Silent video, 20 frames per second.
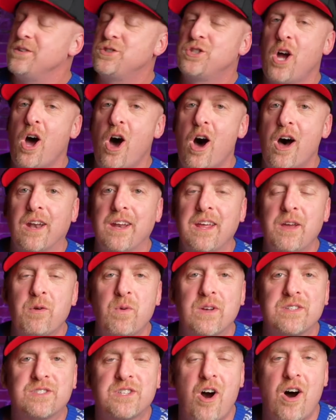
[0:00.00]
John in
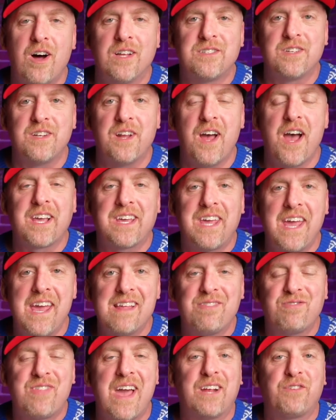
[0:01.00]
Wisconsin.
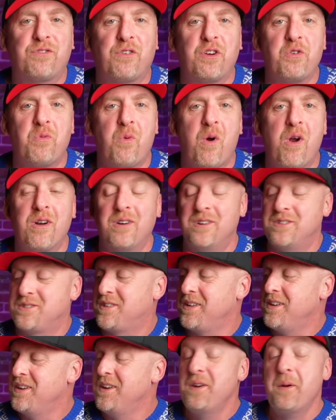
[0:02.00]
Again, thanks for your
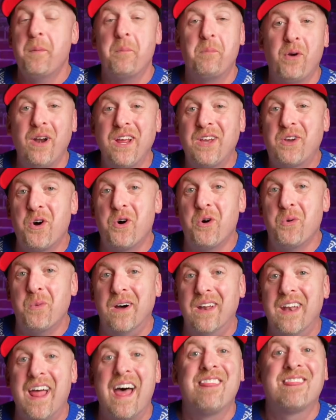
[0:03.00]
words. Pretty cool
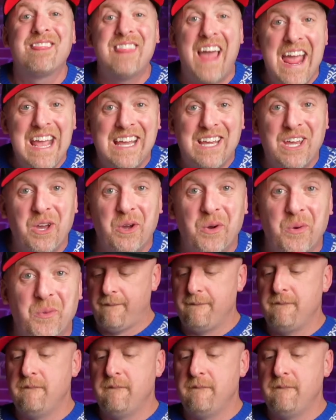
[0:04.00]
one. Thank you.